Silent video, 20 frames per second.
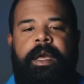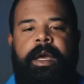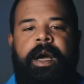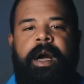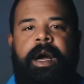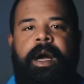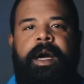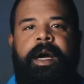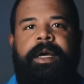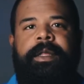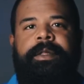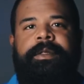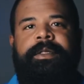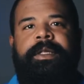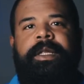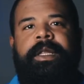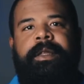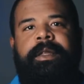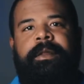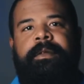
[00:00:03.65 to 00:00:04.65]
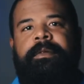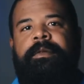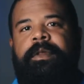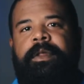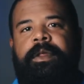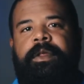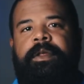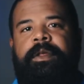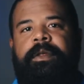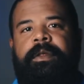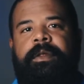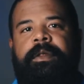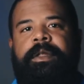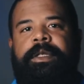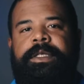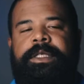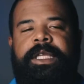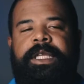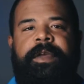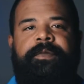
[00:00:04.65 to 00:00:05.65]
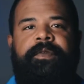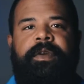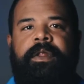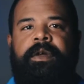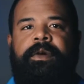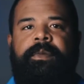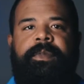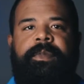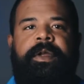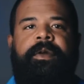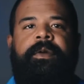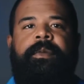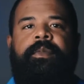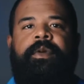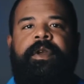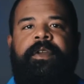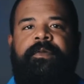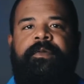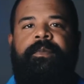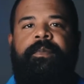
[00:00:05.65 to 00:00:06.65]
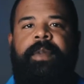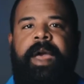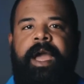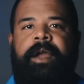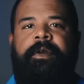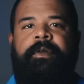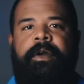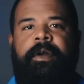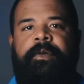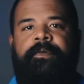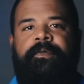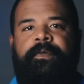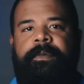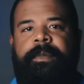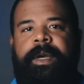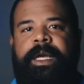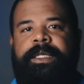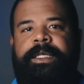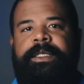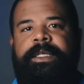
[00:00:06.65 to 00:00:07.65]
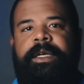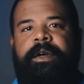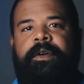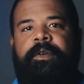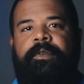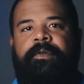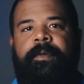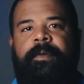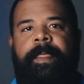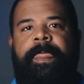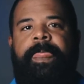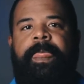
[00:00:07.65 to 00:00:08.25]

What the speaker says: Uh, just to give you a little brief background for myself,